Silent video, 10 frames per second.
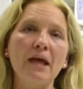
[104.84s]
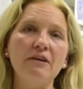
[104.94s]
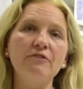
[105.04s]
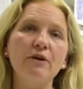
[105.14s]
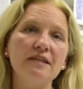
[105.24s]

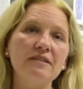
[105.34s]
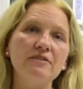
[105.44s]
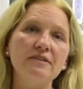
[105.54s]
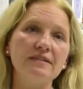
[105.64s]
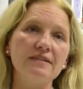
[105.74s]
If you are
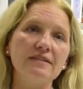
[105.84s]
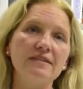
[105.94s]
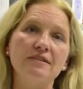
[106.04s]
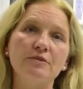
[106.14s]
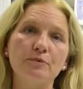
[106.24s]
interested
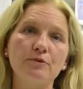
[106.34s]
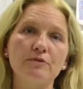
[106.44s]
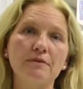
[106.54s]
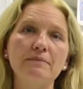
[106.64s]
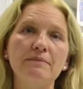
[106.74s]
in this
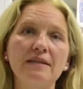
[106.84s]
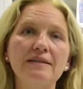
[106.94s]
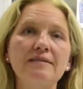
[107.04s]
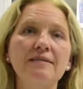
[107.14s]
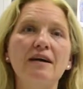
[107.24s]
program,
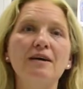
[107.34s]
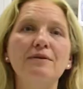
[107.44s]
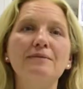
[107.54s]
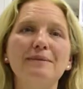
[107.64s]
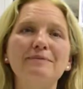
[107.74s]
please see
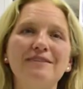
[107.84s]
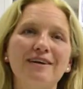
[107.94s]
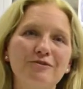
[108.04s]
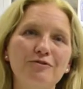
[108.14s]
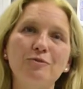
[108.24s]
our
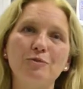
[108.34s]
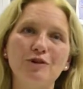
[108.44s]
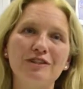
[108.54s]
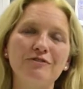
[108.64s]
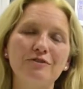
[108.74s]
website for
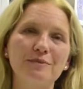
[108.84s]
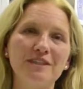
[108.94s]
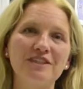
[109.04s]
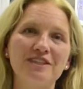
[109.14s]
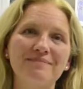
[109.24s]
more
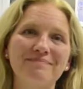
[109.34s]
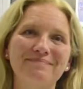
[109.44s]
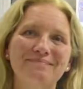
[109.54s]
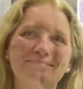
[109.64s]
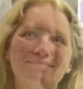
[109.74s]
information.